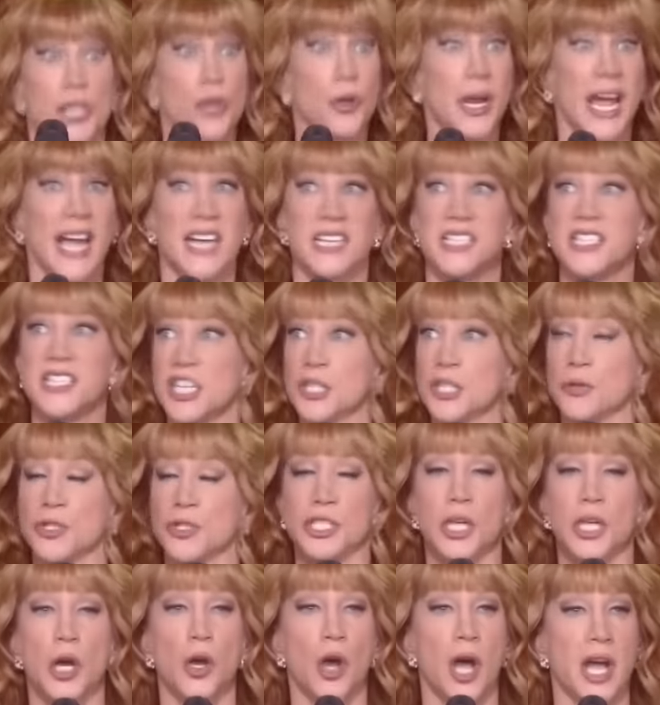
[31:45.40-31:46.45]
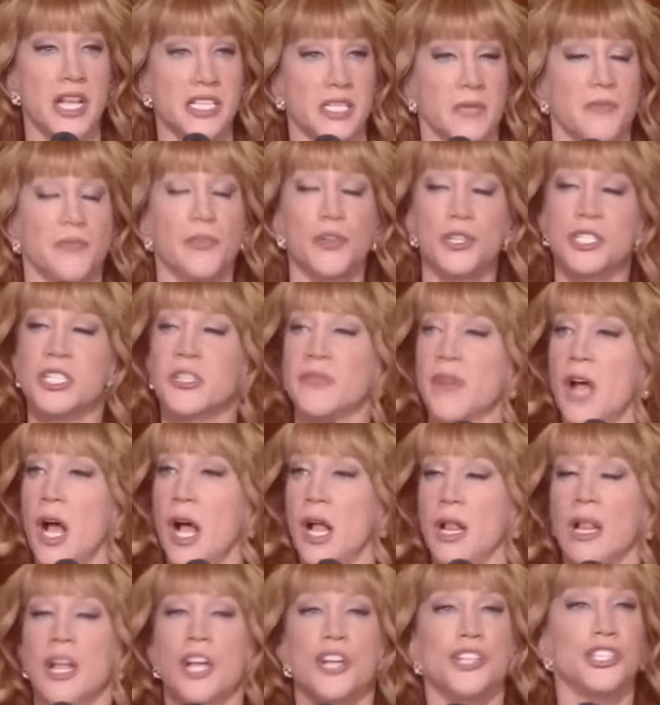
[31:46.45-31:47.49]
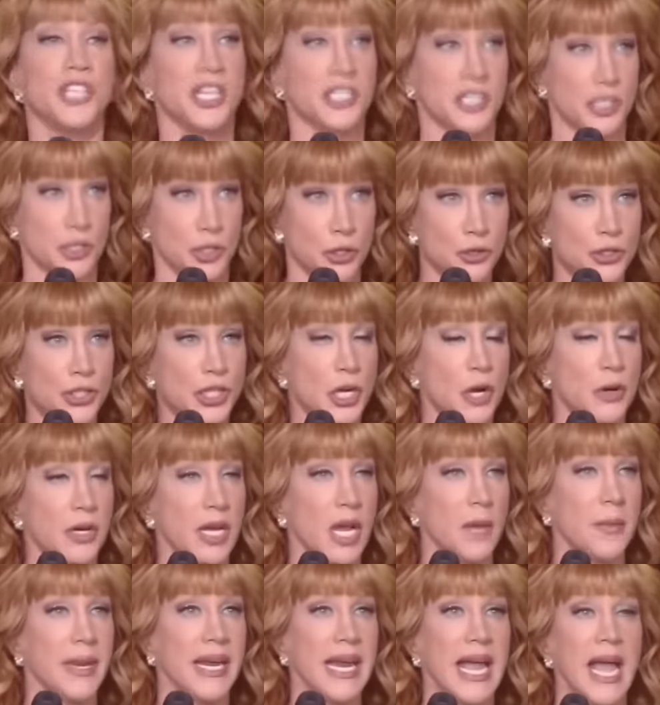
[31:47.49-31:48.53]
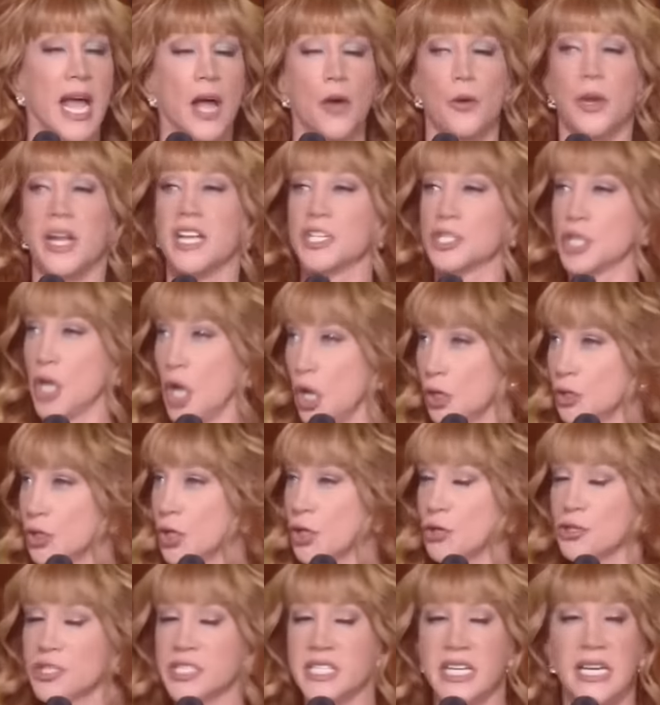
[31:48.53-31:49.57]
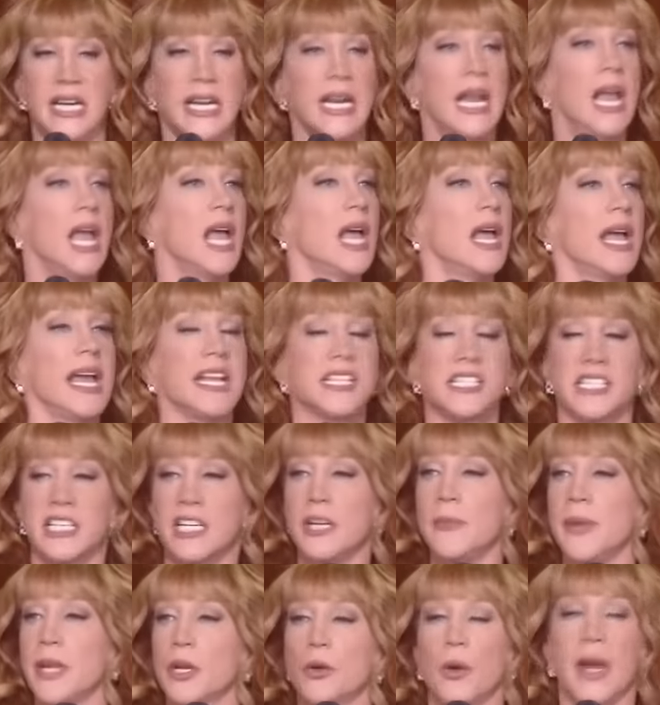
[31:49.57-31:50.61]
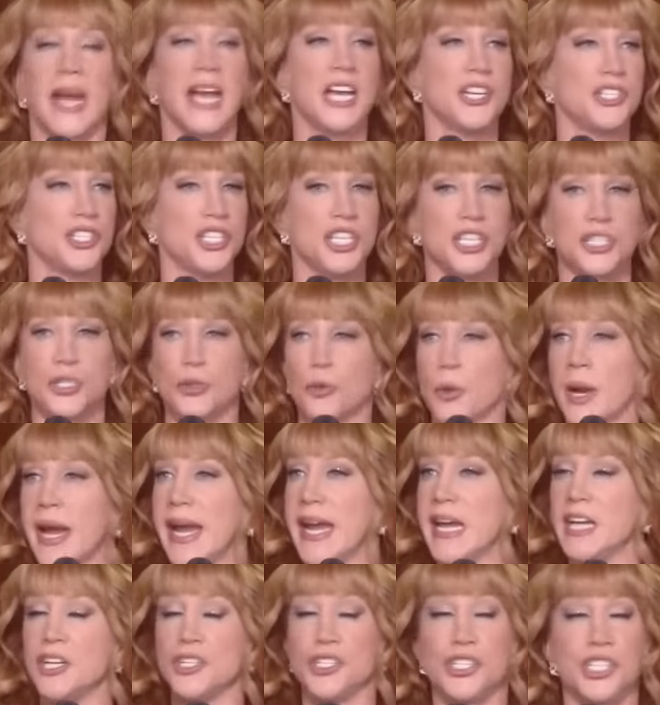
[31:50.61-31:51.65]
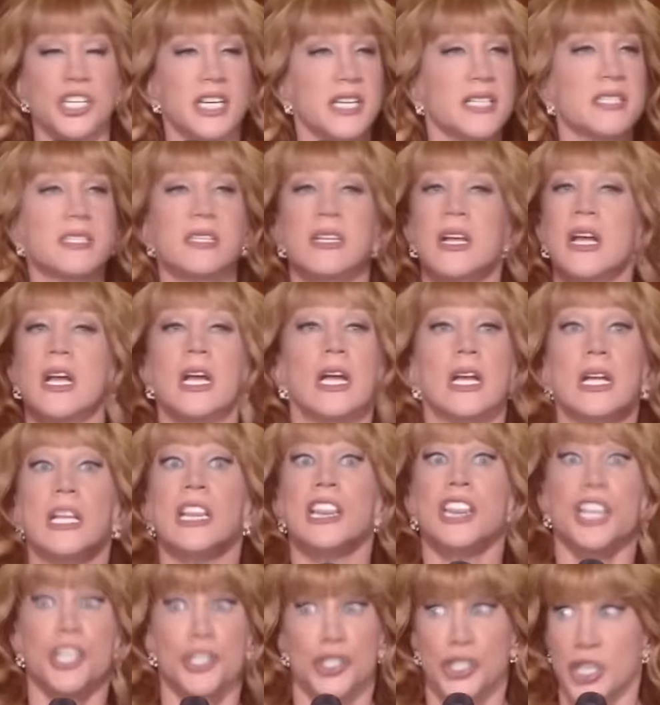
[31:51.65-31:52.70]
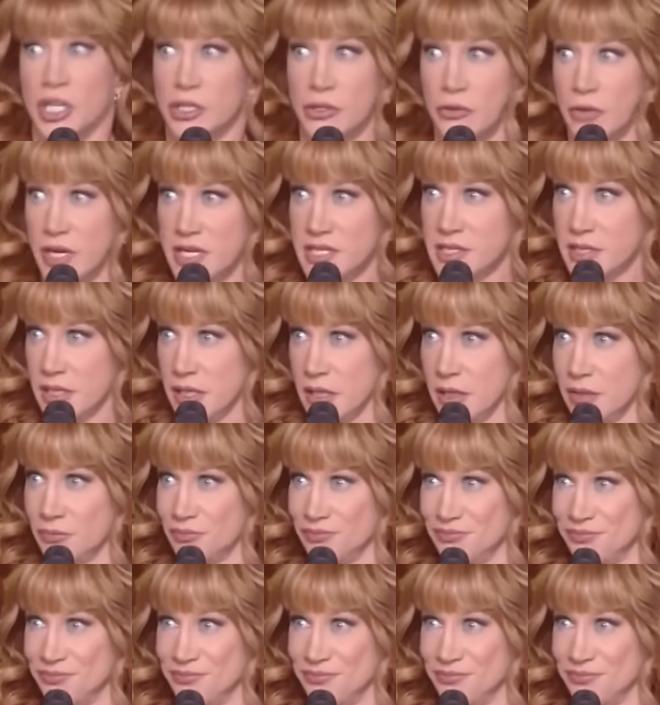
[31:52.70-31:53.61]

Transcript: You guys, this was so awesome. First of all, she has a new show coming out. It's called Kirstie. It's going to be great. She's great. She's legit crazy.